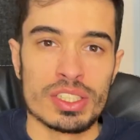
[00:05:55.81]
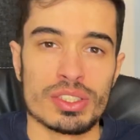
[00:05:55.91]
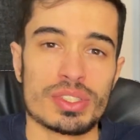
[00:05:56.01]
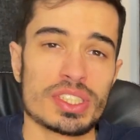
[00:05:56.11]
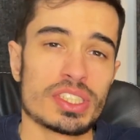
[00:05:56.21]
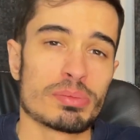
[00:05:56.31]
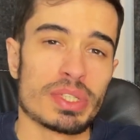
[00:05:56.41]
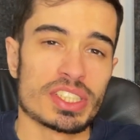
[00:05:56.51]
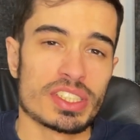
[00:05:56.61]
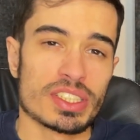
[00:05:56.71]
So this is
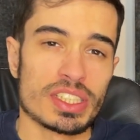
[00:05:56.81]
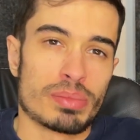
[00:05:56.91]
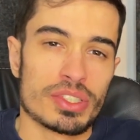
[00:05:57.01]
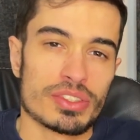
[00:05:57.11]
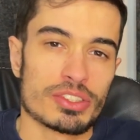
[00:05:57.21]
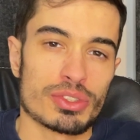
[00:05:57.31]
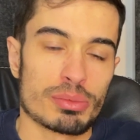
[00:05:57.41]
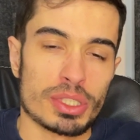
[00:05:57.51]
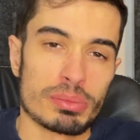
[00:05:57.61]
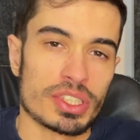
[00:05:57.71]
basically perfect
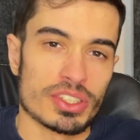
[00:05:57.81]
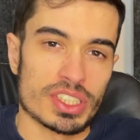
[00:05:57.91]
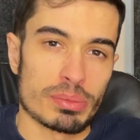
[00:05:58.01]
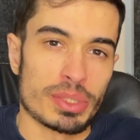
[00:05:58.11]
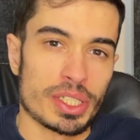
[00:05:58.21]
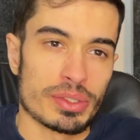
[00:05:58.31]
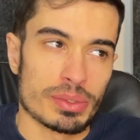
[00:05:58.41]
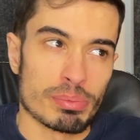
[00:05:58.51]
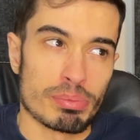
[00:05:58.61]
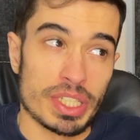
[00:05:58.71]
for me because I make
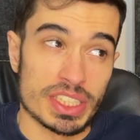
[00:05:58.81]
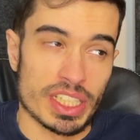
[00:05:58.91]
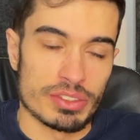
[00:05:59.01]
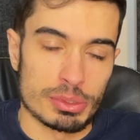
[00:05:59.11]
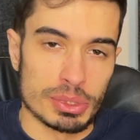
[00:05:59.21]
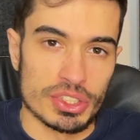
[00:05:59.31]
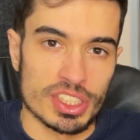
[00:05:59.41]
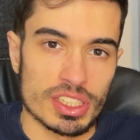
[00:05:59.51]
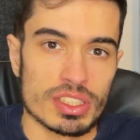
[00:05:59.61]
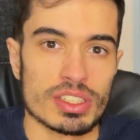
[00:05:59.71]
bass heavy
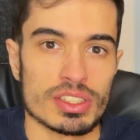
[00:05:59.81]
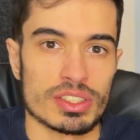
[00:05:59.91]
music.